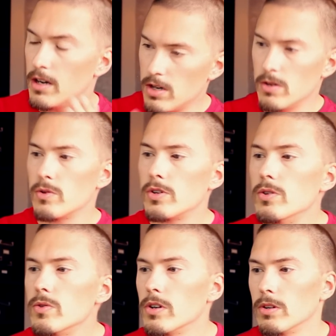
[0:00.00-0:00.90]
oh,
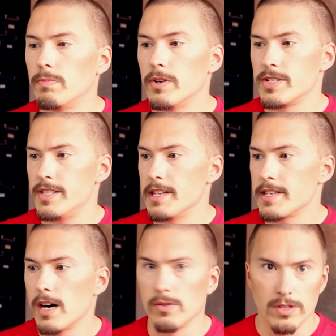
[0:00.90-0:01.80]
Google pushed this
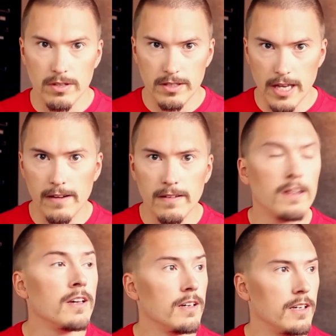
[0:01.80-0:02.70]
out. Then
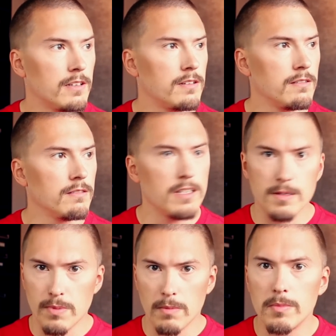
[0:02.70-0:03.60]
it's
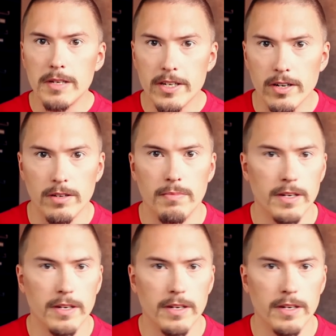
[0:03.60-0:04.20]
probably good